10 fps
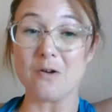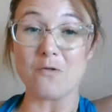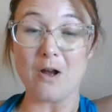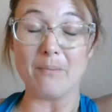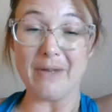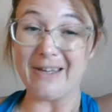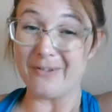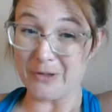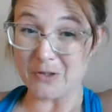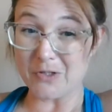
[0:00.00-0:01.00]
from if
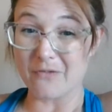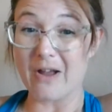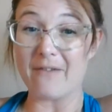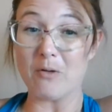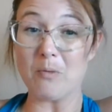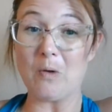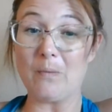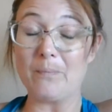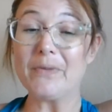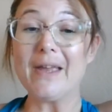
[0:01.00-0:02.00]
they're survivable
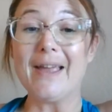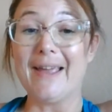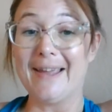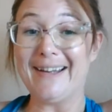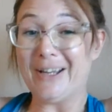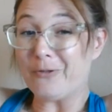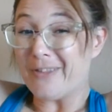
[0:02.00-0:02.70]
and if